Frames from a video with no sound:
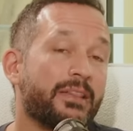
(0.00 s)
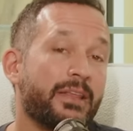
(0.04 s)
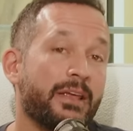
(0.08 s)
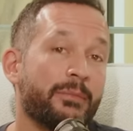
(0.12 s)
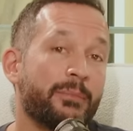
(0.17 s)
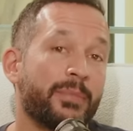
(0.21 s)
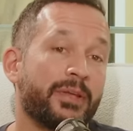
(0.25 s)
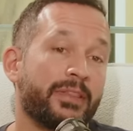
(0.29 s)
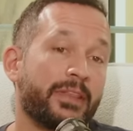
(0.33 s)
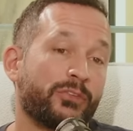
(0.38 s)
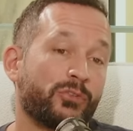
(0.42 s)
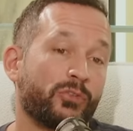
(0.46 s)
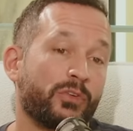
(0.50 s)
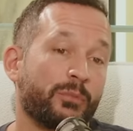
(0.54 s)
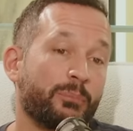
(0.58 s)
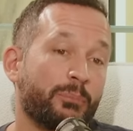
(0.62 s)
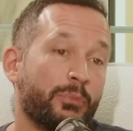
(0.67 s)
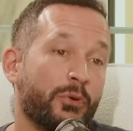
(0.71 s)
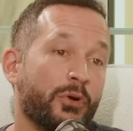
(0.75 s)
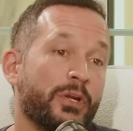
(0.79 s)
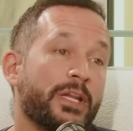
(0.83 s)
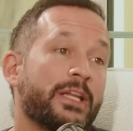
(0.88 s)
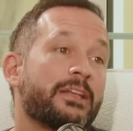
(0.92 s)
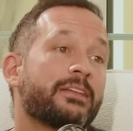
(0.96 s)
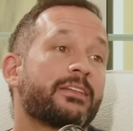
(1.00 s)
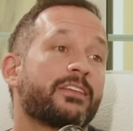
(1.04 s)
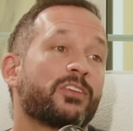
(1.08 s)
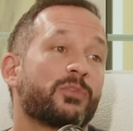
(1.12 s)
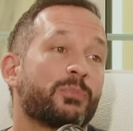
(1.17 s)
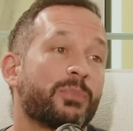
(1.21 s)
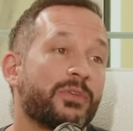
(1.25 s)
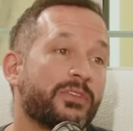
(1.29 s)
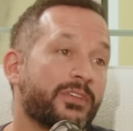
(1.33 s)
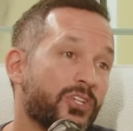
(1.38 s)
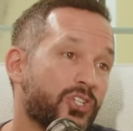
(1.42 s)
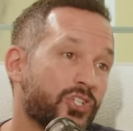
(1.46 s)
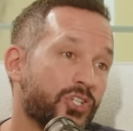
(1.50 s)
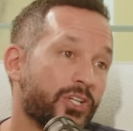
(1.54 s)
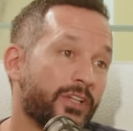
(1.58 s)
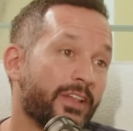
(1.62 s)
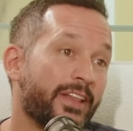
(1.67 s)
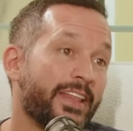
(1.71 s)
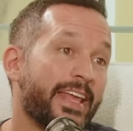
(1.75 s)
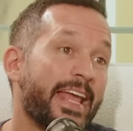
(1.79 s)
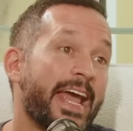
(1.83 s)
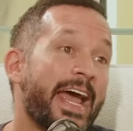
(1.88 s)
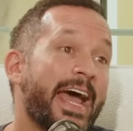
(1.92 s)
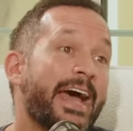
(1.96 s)
they're sort of put into this position that
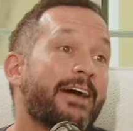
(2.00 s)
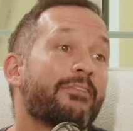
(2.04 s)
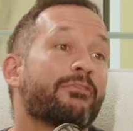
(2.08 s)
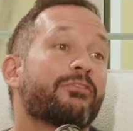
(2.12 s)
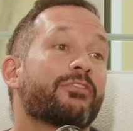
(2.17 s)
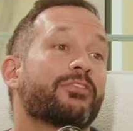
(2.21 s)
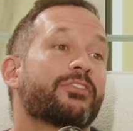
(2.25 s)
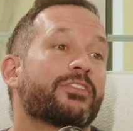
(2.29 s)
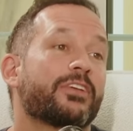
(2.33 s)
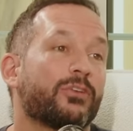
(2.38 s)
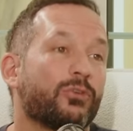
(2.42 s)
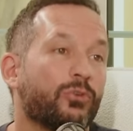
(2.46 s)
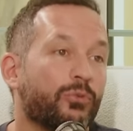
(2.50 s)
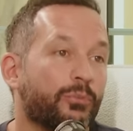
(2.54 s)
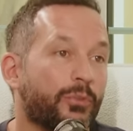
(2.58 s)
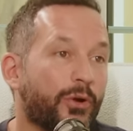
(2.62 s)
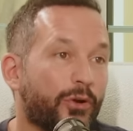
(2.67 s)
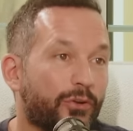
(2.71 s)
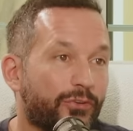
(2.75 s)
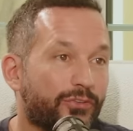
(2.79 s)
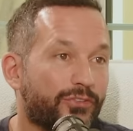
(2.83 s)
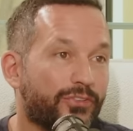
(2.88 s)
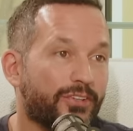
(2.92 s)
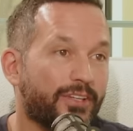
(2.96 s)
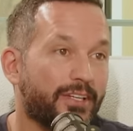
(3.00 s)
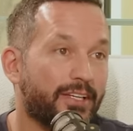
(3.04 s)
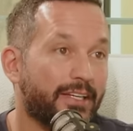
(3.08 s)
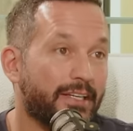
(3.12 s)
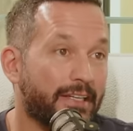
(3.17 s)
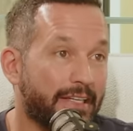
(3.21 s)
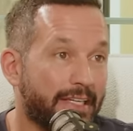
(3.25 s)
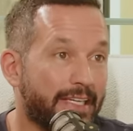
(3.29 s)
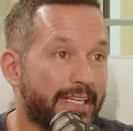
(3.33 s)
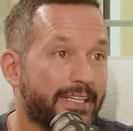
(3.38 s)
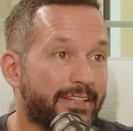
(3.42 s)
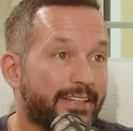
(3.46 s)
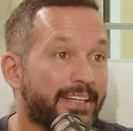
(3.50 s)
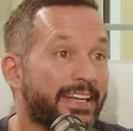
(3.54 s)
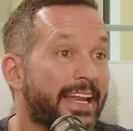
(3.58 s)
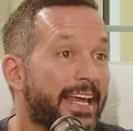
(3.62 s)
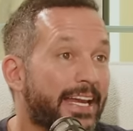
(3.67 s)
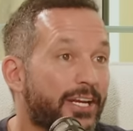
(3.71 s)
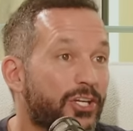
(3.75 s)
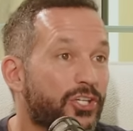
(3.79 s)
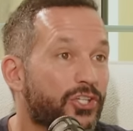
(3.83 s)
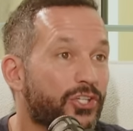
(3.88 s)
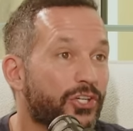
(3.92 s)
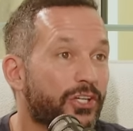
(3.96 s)
they have to almost lead a
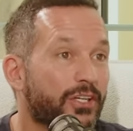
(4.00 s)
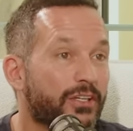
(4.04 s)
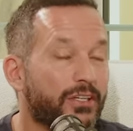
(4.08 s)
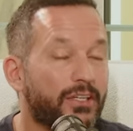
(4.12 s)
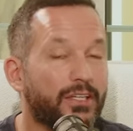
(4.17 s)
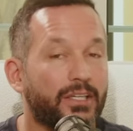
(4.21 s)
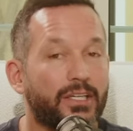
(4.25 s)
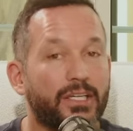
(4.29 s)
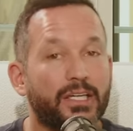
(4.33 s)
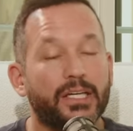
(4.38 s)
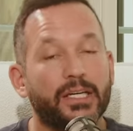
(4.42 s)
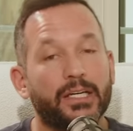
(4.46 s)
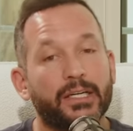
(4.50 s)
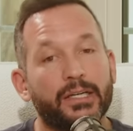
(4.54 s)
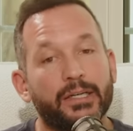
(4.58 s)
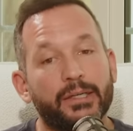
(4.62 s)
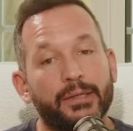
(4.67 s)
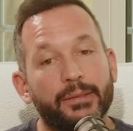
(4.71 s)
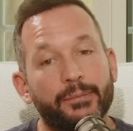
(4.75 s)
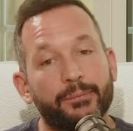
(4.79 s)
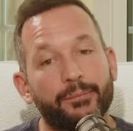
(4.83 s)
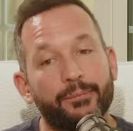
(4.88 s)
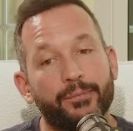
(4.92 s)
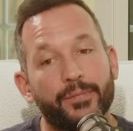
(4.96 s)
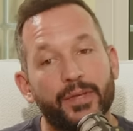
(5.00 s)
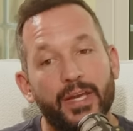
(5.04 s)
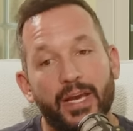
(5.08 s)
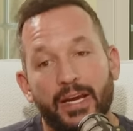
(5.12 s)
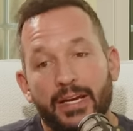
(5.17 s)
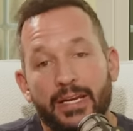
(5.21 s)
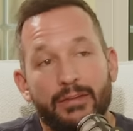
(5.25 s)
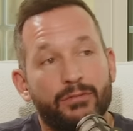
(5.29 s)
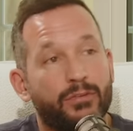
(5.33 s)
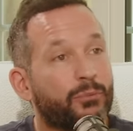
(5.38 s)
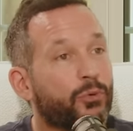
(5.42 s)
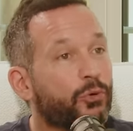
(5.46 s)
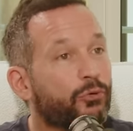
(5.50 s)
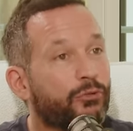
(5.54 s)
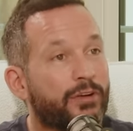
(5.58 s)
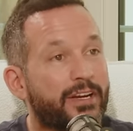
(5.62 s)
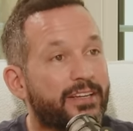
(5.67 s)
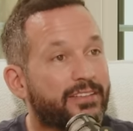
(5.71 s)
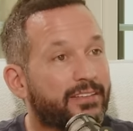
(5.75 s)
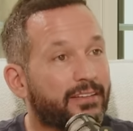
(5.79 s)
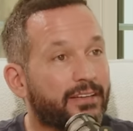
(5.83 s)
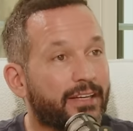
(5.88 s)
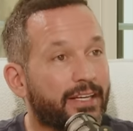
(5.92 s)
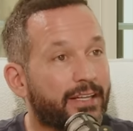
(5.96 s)
nation. And even more
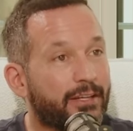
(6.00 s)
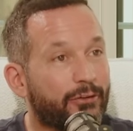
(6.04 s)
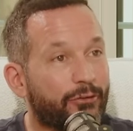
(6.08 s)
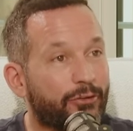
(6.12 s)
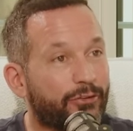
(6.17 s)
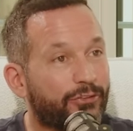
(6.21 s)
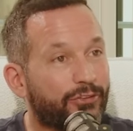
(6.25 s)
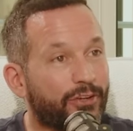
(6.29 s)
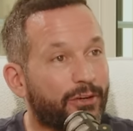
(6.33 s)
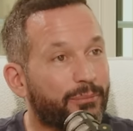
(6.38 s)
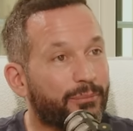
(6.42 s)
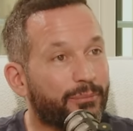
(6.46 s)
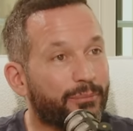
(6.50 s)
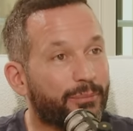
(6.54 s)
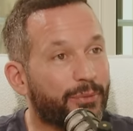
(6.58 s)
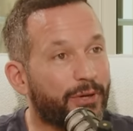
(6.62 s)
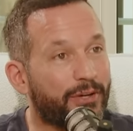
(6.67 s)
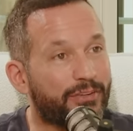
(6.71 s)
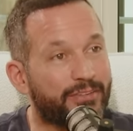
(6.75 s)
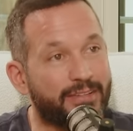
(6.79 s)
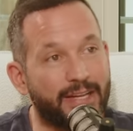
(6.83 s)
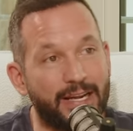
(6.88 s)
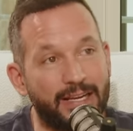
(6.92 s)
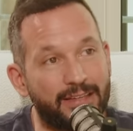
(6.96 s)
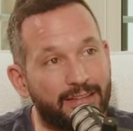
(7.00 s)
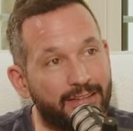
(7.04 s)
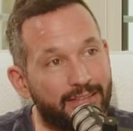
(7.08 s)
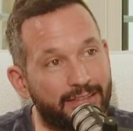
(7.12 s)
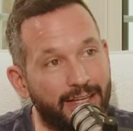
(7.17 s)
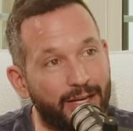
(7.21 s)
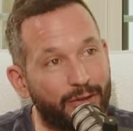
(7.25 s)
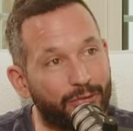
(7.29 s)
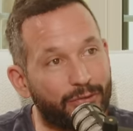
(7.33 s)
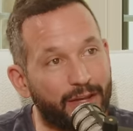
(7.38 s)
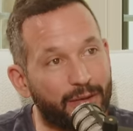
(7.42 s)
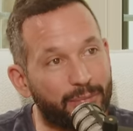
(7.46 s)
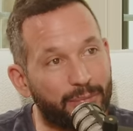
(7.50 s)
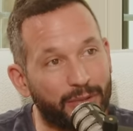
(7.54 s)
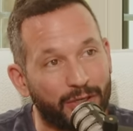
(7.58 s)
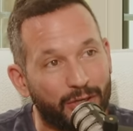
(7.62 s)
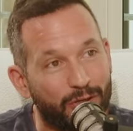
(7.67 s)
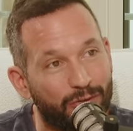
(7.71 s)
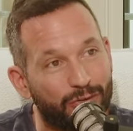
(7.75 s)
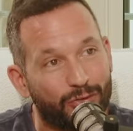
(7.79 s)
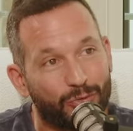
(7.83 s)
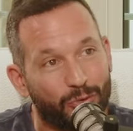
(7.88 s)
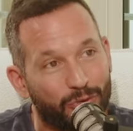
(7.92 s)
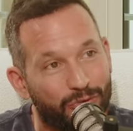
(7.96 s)
recently, there are some personalities out there
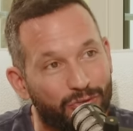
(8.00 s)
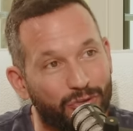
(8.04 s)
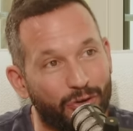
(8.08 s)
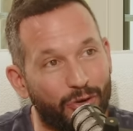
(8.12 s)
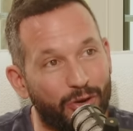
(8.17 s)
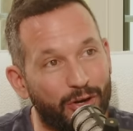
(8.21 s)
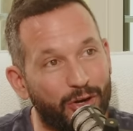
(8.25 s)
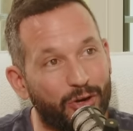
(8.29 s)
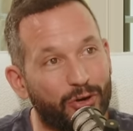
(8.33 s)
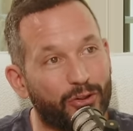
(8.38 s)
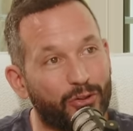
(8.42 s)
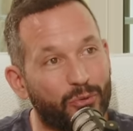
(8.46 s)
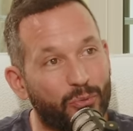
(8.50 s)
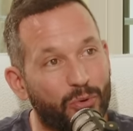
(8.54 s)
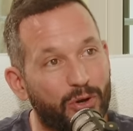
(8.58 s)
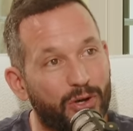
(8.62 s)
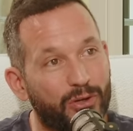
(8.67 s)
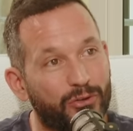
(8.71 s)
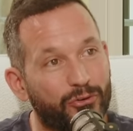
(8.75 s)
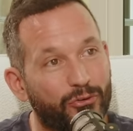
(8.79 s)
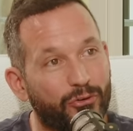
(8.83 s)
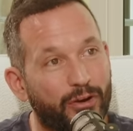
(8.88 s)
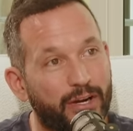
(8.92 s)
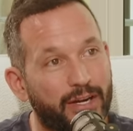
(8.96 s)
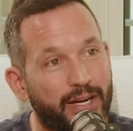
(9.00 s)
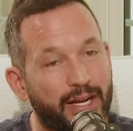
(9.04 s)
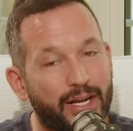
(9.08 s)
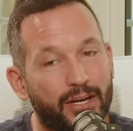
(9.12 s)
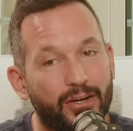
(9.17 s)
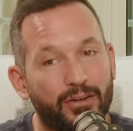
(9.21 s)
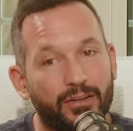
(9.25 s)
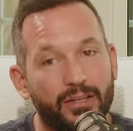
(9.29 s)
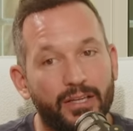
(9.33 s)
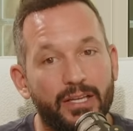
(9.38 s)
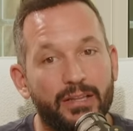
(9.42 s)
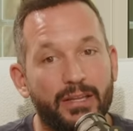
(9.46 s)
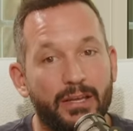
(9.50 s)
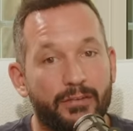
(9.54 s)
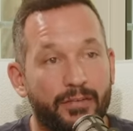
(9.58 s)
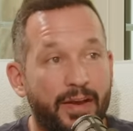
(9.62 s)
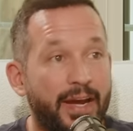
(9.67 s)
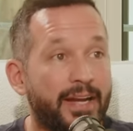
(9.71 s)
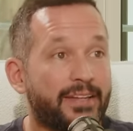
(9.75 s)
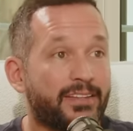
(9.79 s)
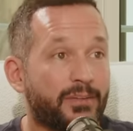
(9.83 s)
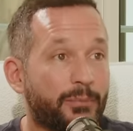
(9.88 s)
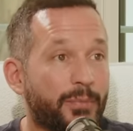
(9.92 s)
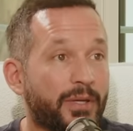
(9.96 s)
because of what's going on in the world right now, they've
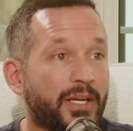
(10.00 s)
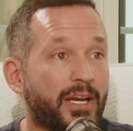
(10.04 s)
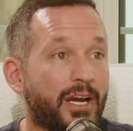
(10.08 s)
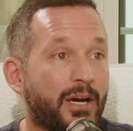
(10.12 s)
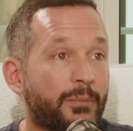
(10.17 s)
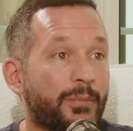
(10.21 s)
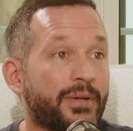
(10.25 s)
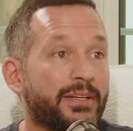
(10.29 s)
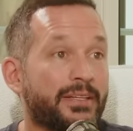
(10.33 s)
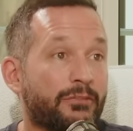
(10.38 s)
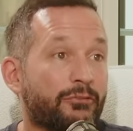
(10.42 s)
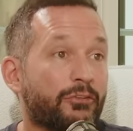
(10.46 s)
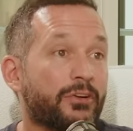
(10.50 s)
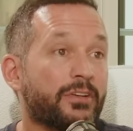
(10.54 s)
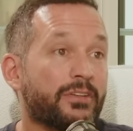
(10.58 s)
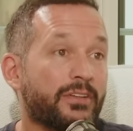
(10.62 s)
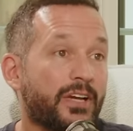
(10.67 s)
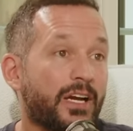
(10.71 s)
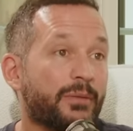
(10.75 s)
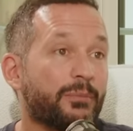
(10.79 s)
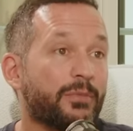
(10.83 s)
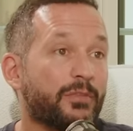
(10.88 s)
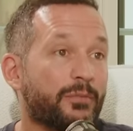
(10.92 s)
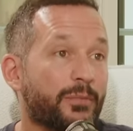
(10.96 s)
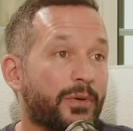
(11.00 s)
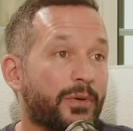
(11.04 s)
had to become a different type of